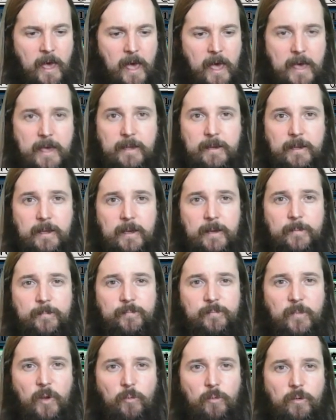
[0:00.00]
And
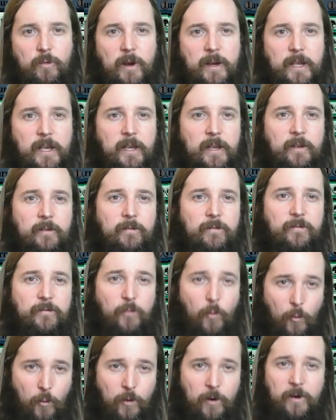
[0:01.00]
we're running
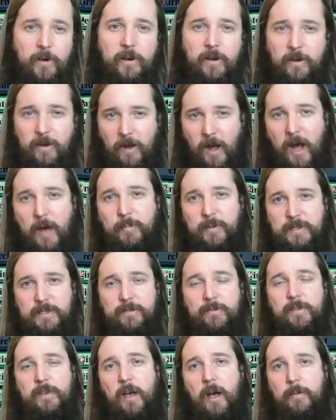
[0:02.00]
4 copies
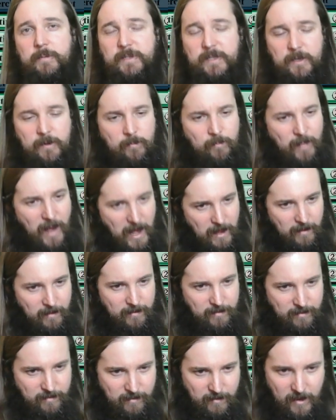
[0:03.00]
of the Obstinate
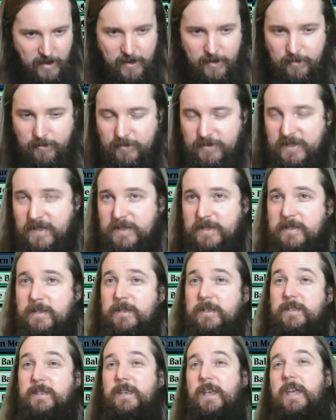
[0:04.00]
Baloth. Since
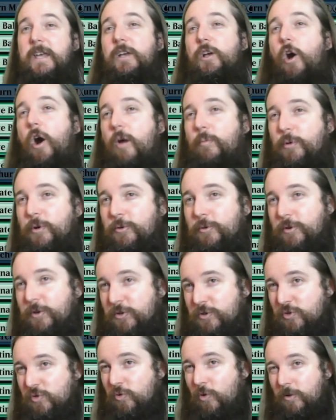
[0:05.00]
this is a combo
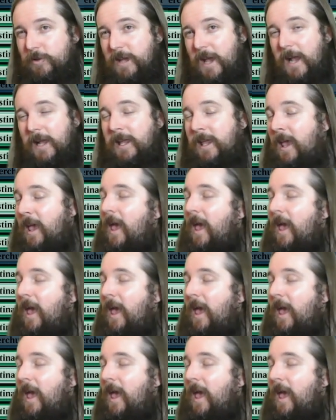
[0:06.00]
control deck,